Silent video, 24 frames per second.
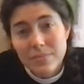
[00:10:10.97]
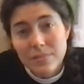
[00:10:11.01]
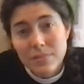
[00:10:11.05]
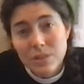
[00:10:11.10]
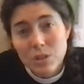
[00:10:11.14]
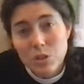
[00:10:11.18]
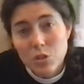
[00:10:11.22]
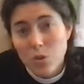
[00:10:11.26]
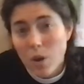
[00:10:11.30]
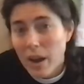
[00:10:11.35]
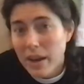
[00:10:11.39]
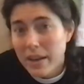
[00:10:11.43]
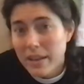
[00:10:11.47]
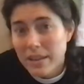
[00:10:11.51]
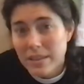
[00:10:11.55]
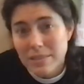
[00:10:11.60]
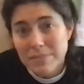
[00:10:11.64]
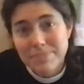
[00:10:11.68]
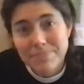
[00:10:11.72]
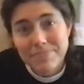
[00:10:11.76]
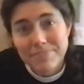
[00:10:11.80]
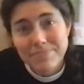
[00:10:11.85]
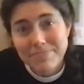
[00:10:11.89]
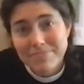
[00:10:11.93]
to try to
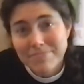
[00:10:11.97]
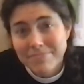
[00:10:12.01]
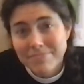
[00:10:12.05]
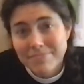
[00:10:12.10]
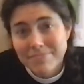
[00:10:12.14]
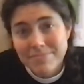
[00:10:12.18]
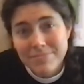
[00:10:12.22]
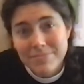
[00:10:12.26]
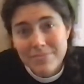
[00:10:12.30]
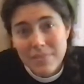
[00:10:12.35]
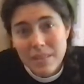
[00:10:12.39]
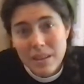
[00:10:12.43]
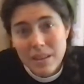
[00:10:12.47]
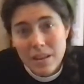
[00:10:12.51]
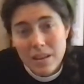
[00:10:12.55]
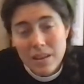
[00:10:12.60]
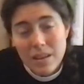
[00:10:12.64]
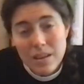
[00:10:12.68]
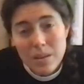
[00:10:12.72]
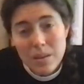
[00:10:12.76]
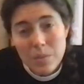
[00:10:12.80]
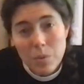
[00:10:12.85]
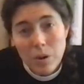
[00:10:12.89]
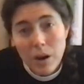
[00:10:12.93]

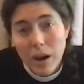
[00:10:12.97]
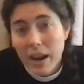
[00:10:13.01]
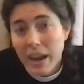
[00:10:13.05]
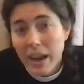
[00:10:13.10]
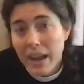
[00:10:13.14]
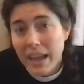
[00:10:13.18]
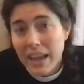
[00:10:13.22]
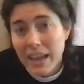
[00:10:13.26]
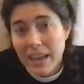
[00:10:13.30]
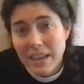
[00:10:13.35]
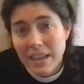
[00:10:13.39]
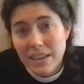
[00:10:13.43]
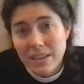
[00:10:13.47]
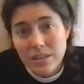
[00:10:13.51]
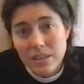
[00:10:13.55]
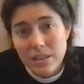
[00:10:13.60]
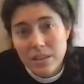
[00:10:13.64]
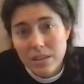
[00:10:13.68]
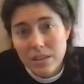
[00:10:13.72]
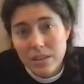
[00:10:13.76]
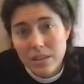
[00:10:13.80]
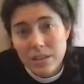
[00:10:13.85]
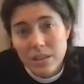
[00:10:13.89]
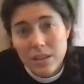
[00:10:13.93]
pray and to
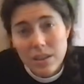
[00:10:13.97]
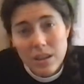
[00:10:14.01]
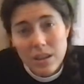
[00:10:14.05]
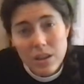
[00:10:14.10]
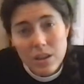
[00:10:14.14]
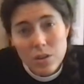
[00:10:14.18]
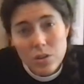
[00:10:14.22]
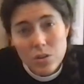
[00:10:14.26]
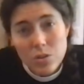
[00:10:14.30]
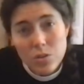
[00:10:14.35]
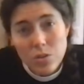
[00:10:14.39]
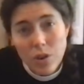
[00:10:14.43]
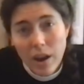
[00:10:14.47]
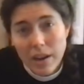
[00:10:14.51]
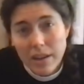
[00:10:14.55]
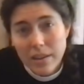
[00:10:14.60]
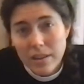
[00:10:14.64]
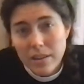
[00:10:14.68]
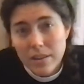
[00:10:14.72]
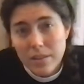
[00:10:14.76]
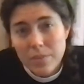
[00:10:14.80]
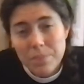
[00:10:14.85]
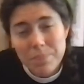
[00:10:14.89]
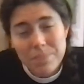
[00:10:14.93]
try to